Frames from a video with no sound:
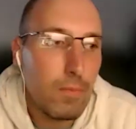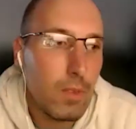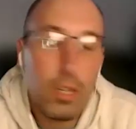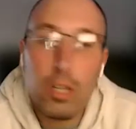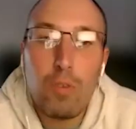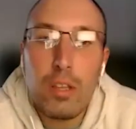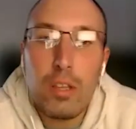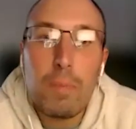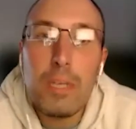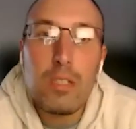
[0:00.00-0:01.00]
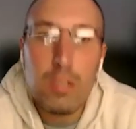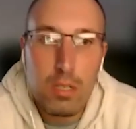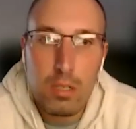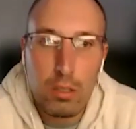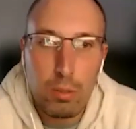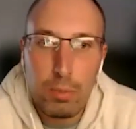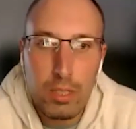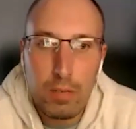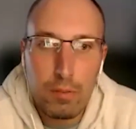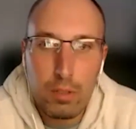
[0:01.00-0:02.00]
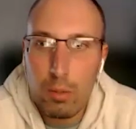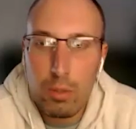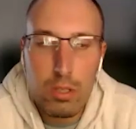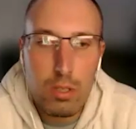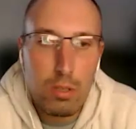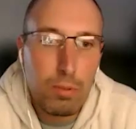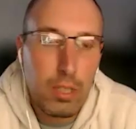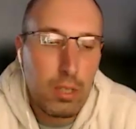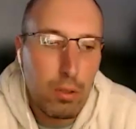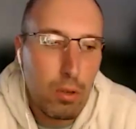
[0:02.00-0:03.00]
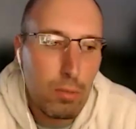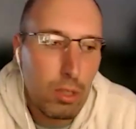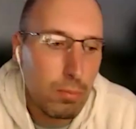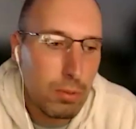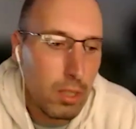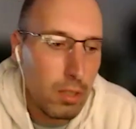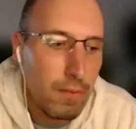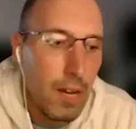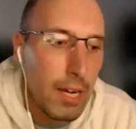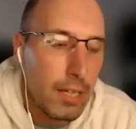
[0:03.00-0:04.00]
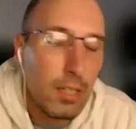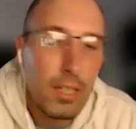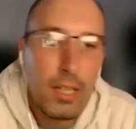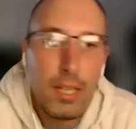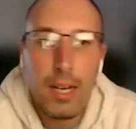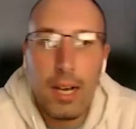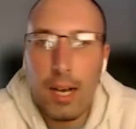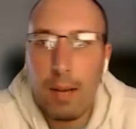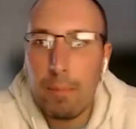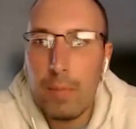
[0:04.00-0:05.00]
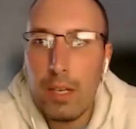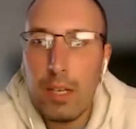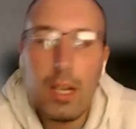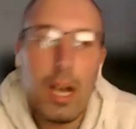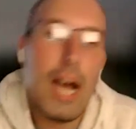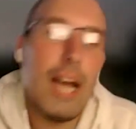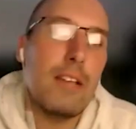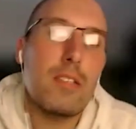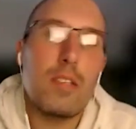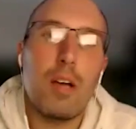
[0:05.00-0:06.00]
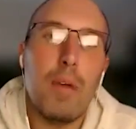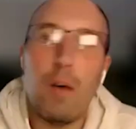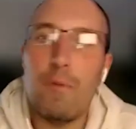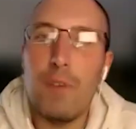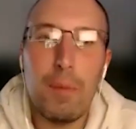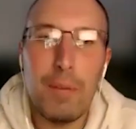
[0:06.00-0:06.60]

they're going to run their businesses a little bit differently, which is completely normal, completely fine. I somehow found